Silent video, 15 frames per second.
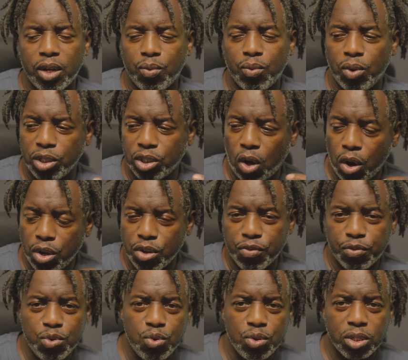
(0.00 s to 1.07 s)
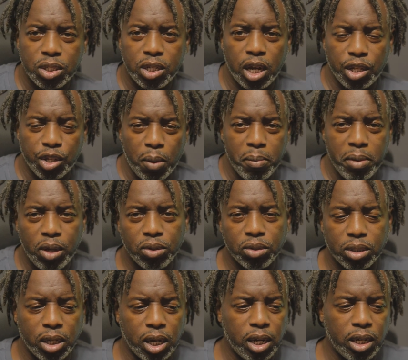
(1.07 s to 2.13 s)
once all your food is done and your meal
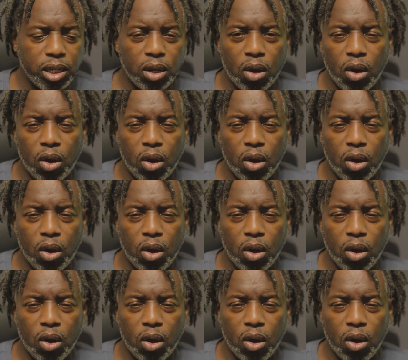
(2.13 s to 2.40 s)
is done,